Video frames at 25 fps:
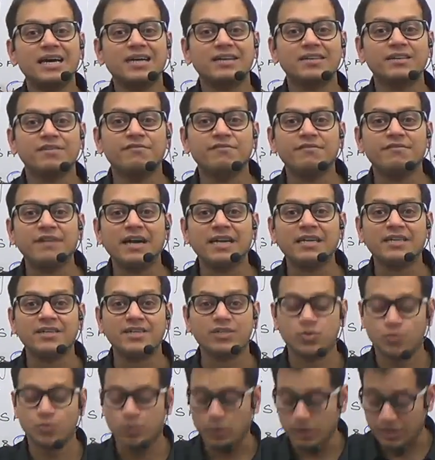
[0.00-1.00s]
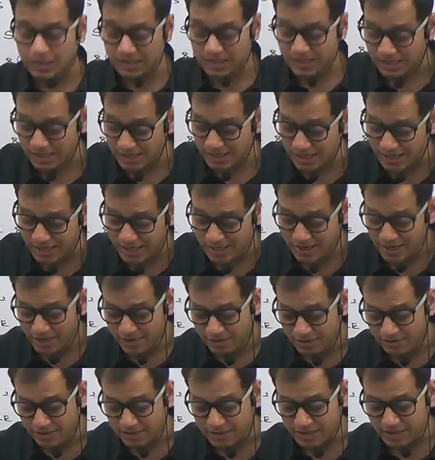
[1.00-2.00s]
the factors which
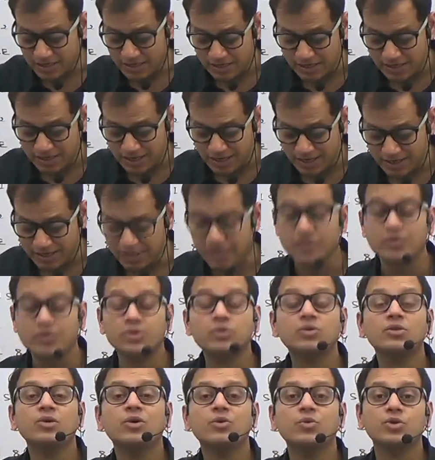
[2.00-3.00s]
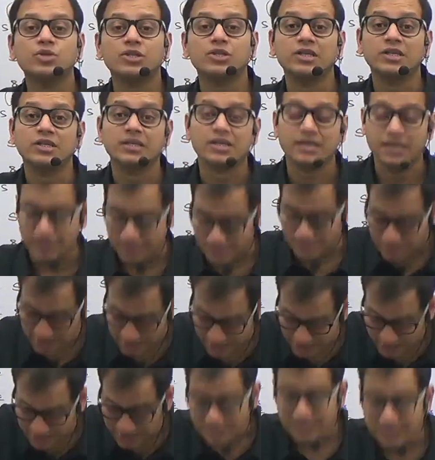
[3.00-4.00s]
are related to the ocean currents.
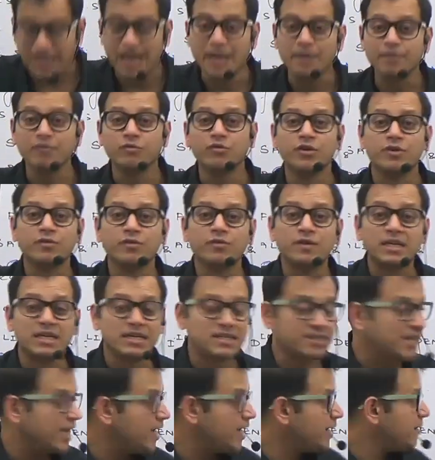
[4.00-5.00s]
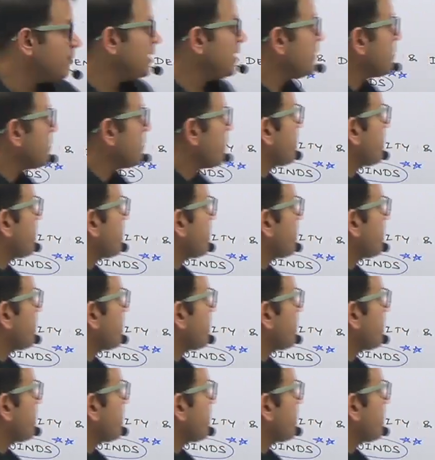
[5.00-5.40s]
Time for one assignment.